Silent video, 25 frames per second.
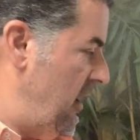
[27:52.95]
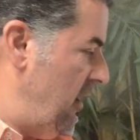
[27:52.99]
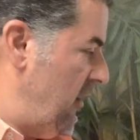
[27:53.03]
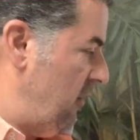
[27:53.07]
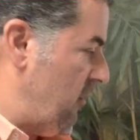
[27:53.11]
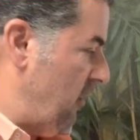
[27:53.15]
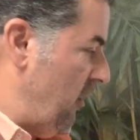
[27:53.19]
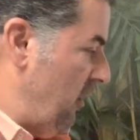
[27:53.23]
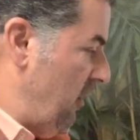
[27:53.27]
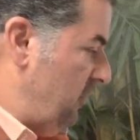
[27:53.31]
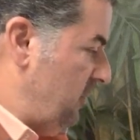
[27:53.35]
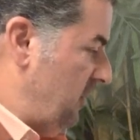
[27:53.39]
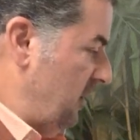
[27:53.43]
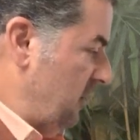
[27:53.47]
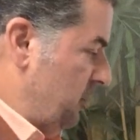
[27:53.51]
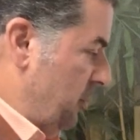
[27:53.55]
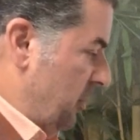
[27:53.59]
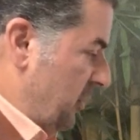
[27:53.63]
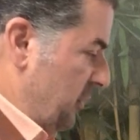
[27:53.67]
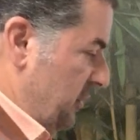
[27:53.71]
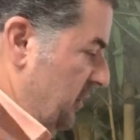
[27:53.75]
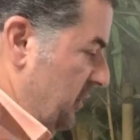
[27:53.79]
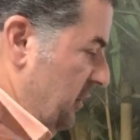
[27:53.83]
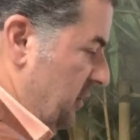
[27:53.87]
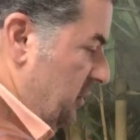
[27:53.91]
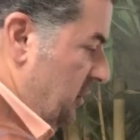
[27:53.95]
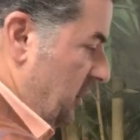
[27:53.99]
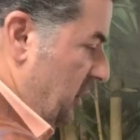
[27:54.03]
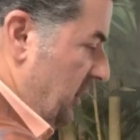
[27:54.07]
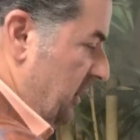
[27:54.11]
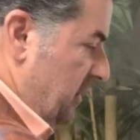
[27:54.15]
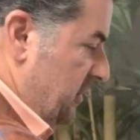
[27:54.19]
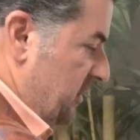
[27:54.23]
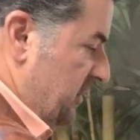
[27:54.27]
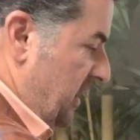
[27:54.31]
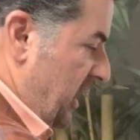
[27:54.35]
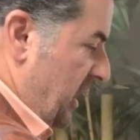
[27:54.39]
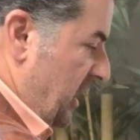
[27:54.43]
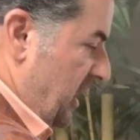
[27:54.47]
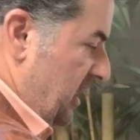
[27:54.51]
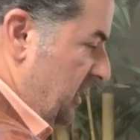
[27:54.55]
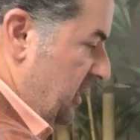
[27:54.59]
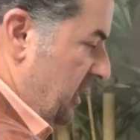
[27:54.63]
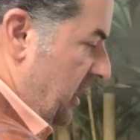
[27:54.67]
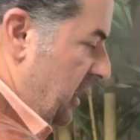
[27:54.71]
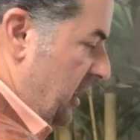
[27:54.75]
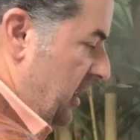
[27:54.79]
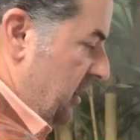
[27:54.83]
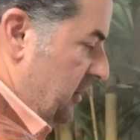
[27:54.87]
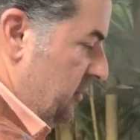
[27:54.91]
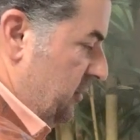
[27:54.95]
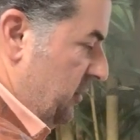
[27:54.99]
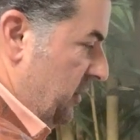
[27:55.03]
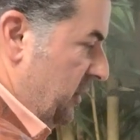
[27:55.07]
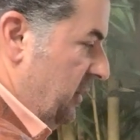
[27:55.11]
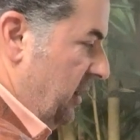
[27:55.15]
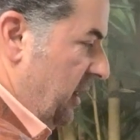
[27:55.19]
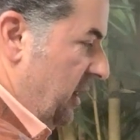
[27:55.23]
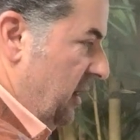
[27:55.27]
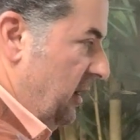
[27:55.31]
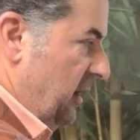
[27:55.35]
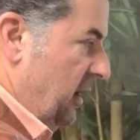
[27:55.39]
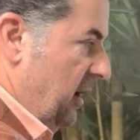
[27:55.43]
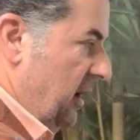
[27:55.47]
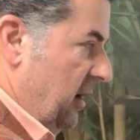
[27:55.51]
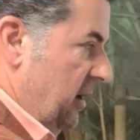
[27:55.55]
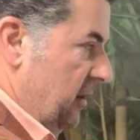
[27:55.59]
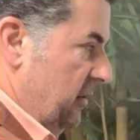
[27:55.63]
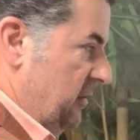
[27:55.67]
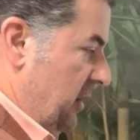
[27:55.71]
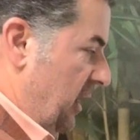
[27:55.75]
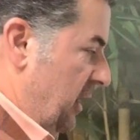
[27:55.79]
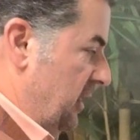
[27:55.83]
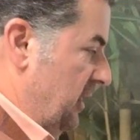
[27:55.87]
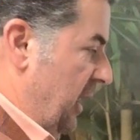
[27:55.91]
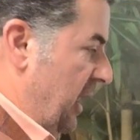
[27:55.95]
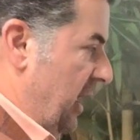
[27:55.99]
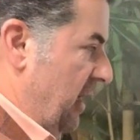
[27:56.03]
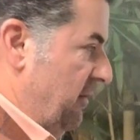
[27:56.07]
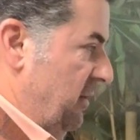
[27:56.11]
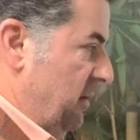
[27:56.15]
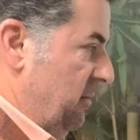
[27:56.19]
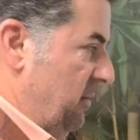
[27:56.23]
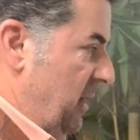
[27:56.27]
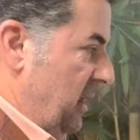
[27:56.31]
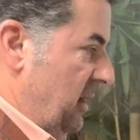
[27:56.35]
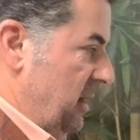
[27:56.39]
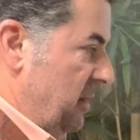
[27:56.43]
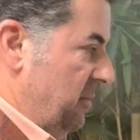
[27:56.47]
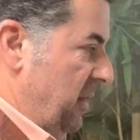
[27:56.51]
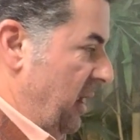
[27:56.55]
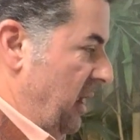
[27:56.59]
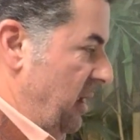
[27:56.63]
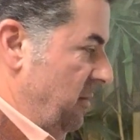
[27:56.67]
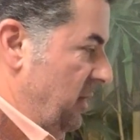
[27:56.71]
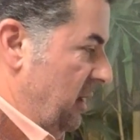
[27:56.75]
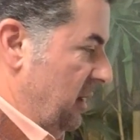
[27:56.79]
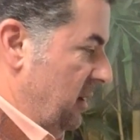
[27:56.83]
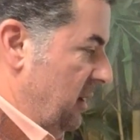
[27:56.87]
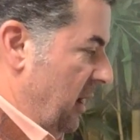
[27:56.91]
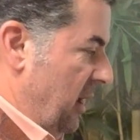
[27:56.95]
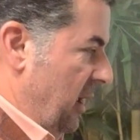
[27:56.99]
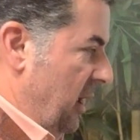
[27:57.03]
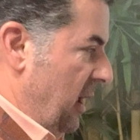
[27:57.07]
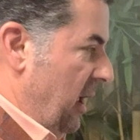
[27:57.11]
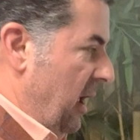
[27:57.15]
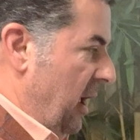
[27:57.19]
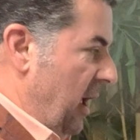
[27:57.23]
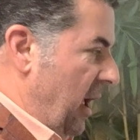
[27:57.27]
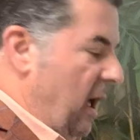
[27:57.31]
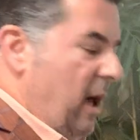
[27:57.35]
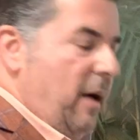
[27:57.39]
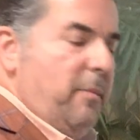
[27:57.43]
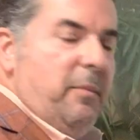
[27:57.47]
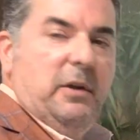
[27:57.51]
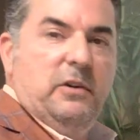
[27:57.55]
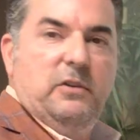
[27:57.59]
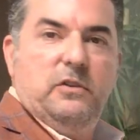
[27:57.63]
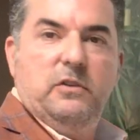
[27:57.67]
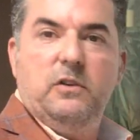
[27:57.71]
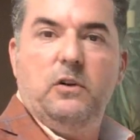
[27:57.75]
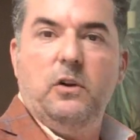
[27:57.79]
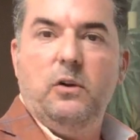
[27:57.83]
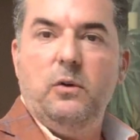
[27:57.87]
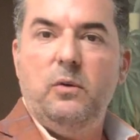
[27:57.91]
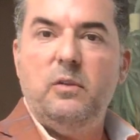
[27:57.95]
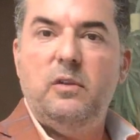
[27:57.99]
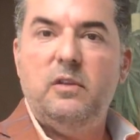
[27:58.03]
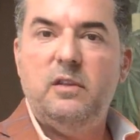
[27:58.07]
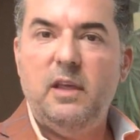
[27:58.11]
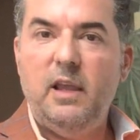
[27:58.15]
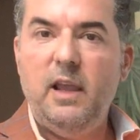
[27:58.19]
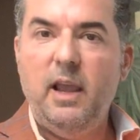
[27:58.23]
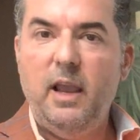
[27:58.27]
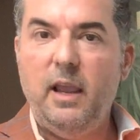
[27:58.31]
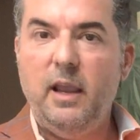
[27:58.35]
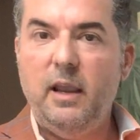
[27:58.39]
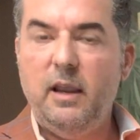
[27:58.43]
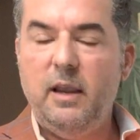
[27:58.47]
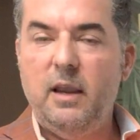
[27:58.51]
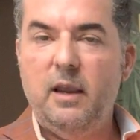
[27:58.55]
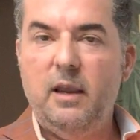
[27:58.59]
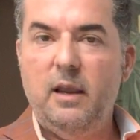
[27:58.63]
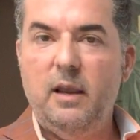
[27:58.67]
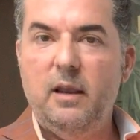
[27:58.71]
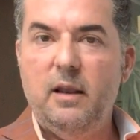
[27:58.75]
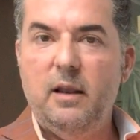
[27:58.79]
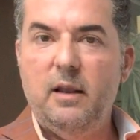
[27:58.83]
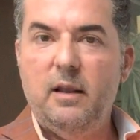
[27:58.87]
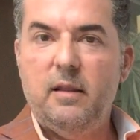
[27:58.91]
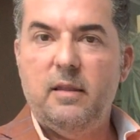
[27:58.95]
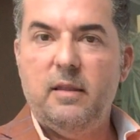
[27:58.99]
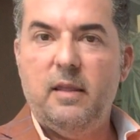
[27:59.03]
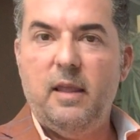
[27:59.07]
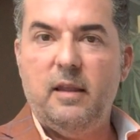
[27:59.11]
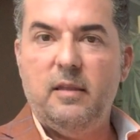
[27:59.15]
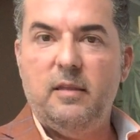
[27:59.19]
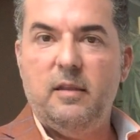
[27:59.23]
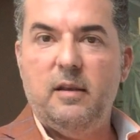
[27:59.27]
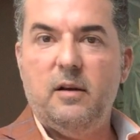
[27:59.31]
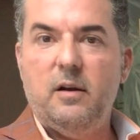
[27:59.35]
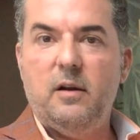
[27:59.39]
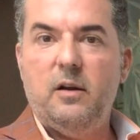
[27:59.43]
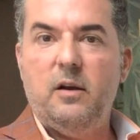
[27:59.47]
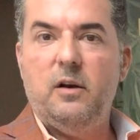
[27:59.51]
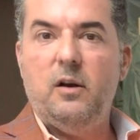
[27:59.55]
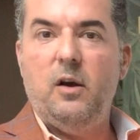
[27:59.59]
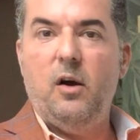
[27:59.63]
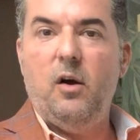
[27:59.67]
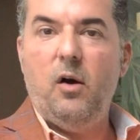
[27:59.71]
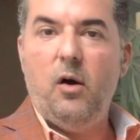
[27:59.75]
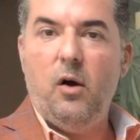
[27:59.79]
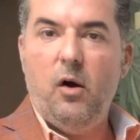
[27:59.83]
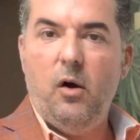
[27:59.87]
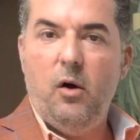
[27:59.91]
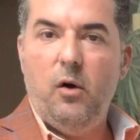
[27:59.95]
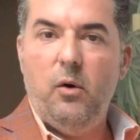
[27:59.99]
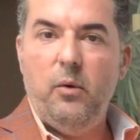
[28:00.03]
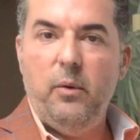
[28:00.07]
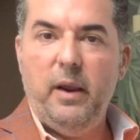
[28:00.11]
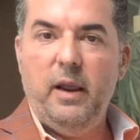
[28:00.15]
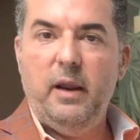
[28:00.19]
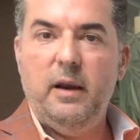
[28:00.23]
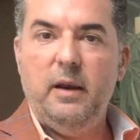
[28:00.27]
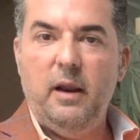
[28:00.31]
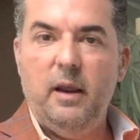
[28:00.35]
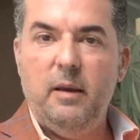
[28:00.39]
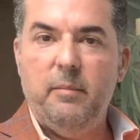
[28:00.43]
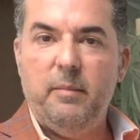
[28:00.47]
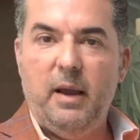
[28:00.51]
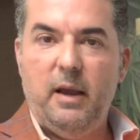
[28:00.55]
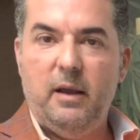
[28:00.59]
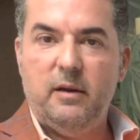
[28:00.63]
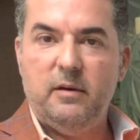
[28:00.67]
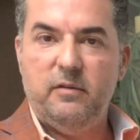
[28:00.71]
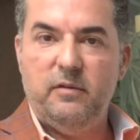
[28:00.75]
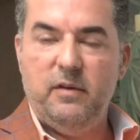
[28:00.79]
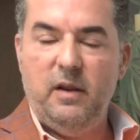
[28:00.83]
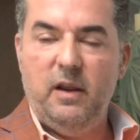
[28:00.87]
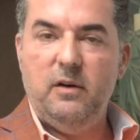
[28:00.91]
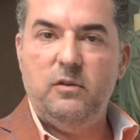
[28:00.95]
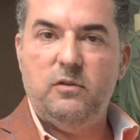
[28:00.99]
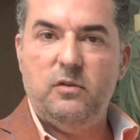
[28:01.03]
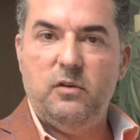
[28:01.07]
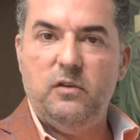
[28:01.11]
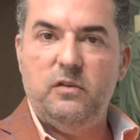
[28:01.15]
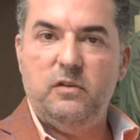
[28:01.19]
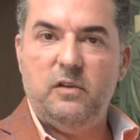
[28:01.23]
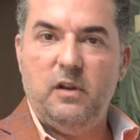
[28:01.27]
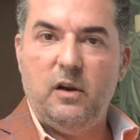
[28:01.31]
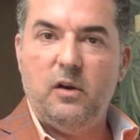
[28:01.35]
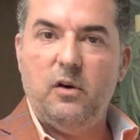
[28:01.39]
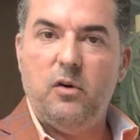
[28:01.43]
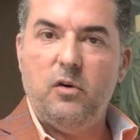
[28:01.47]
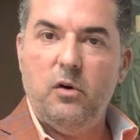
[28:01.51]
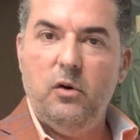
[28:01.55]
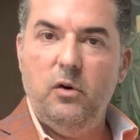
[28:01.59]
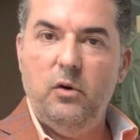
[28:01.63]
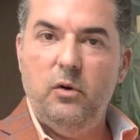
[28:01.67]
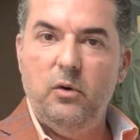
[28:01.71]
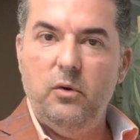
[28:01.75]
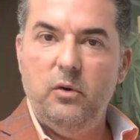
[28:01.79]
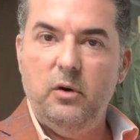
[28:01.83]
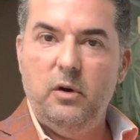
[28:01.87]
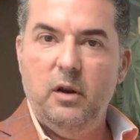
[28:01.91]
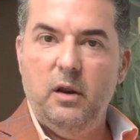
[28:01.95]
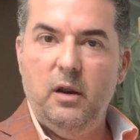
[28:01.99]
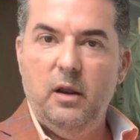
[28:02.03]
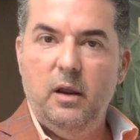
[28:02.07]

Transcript: So if this person is only staying in the house for 10 years and they haven't made a payment, how much do you think that they're going to owe in amount of interest accrued